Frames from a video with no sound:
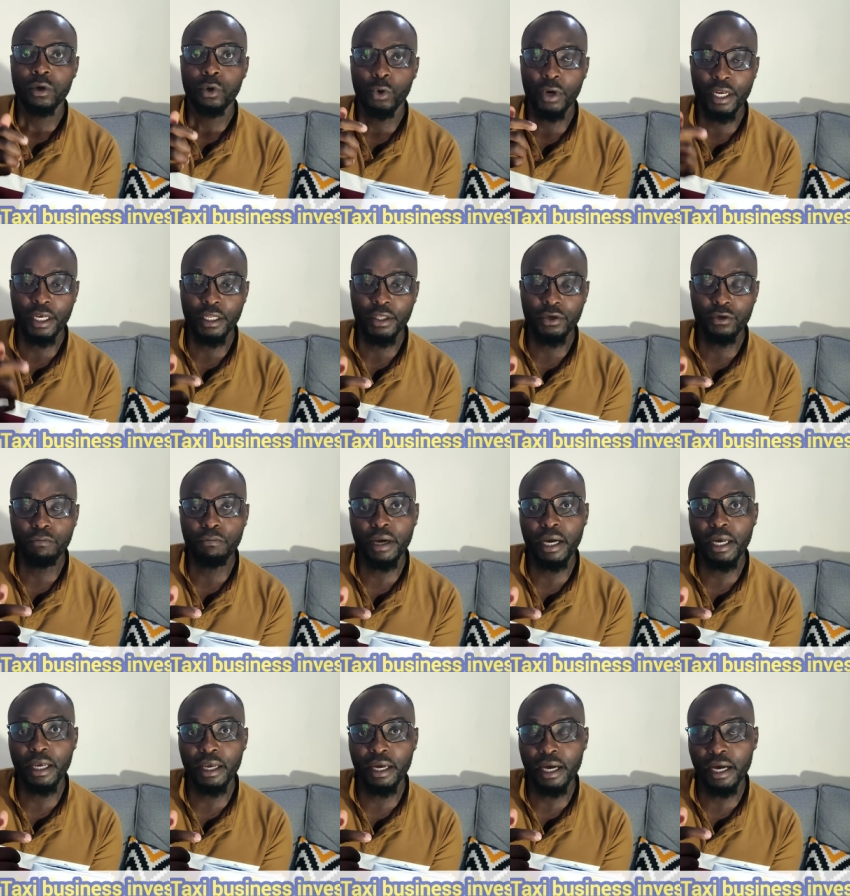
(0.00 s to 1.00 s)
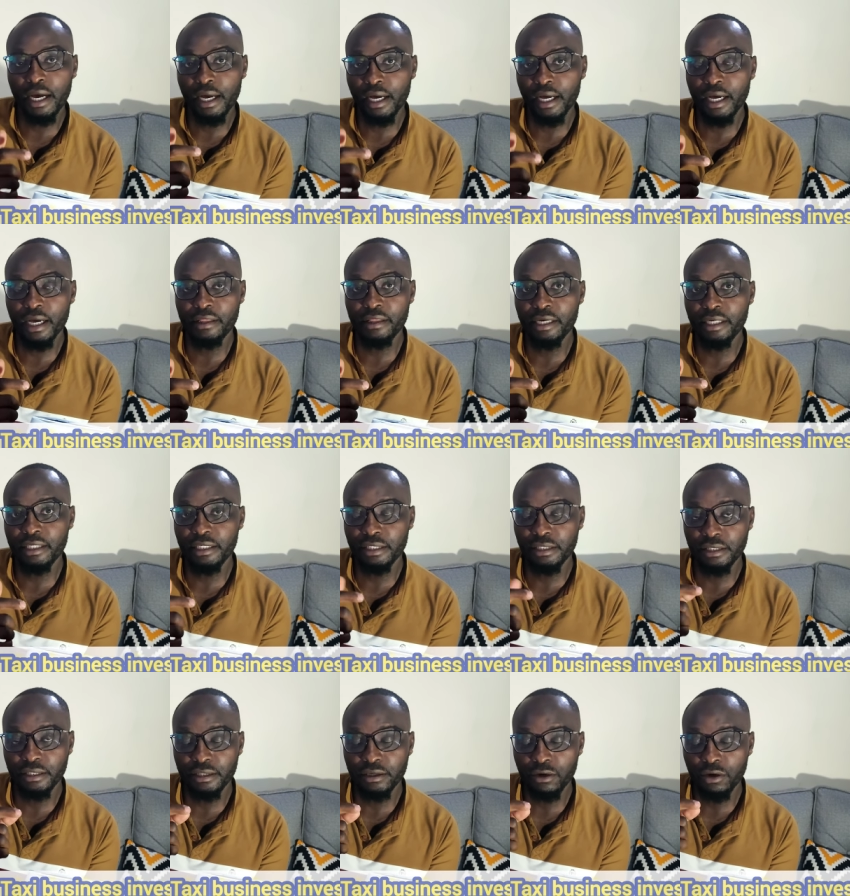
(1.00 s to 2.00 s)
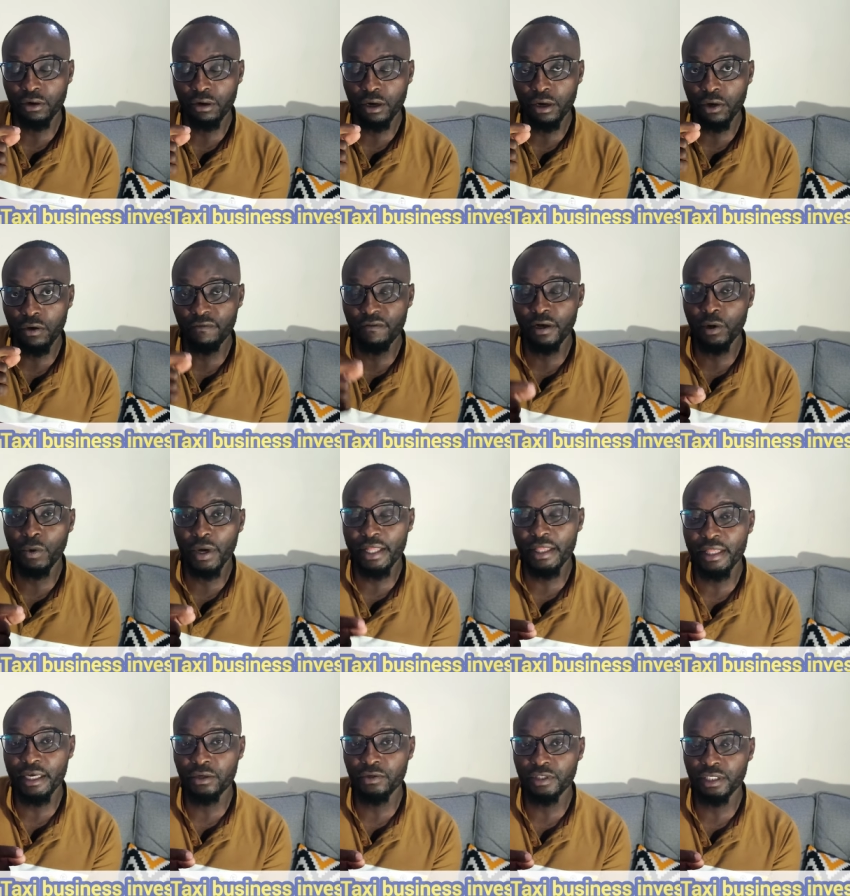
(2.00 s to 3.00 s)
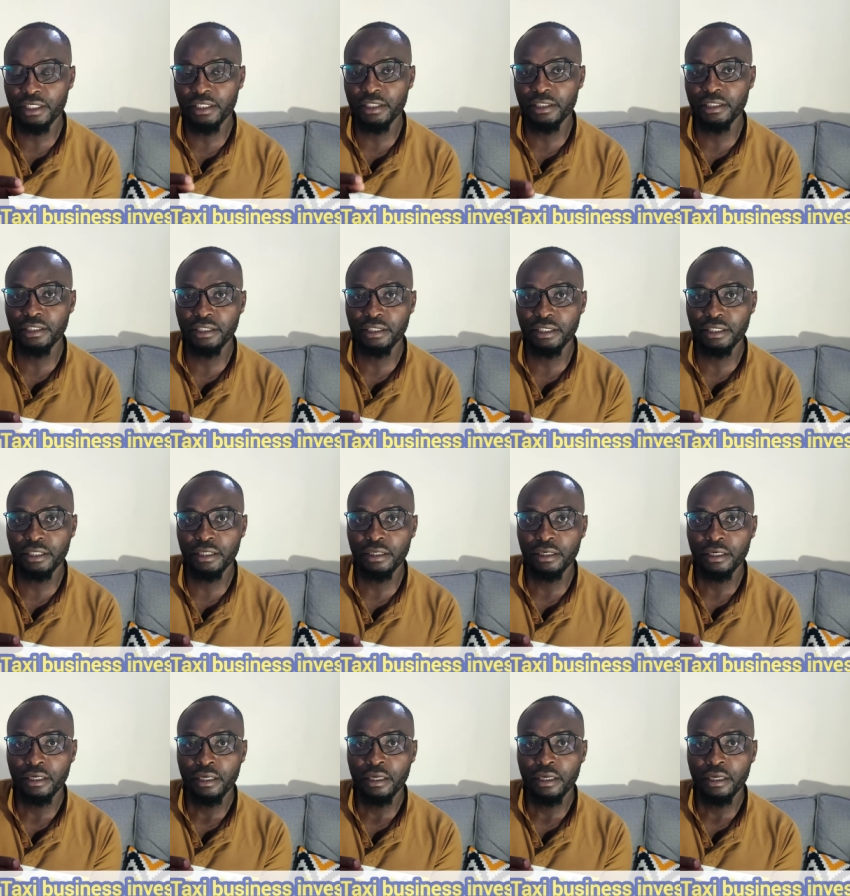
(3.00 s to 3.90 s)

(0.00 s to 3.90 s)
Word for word: When you buy a car that is over 1000 cc,